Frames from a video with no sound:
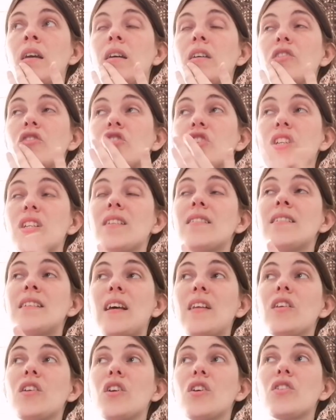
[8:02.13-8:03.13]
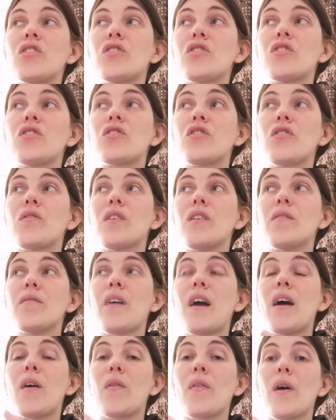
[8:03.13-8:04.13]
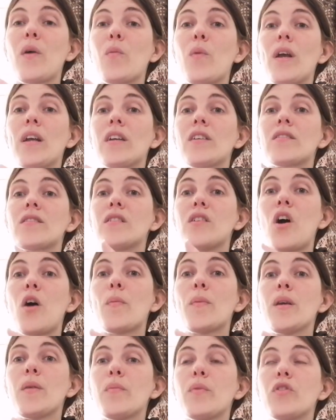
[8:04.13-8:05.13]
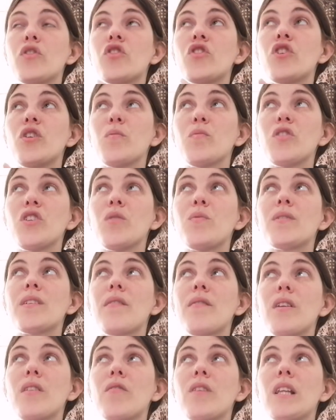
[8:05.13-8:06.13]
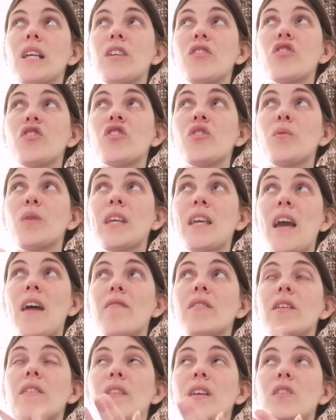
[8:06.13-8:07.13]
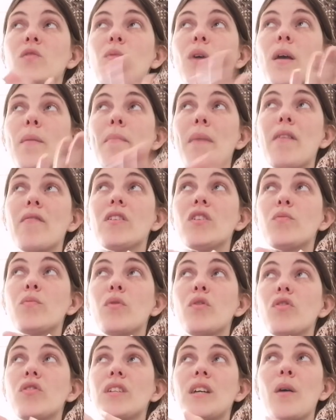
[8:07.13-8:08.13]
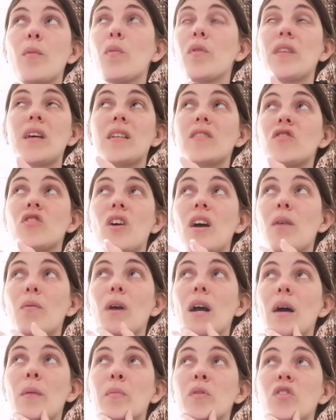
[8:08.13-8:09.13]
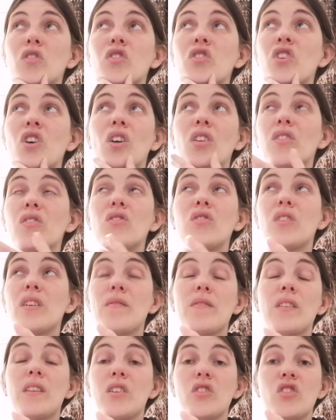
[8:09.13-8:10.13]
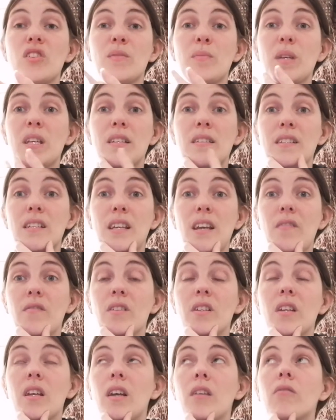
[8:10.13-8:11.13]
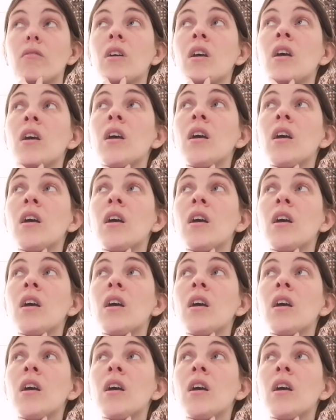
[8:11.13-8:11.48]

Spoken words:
And she's telling her story of how that went because a lot of people assumed she was having a relationship with Kevin and that's why her marriage broke down, but that's not how it happened at all. I don't even think she speaks to Kevin now.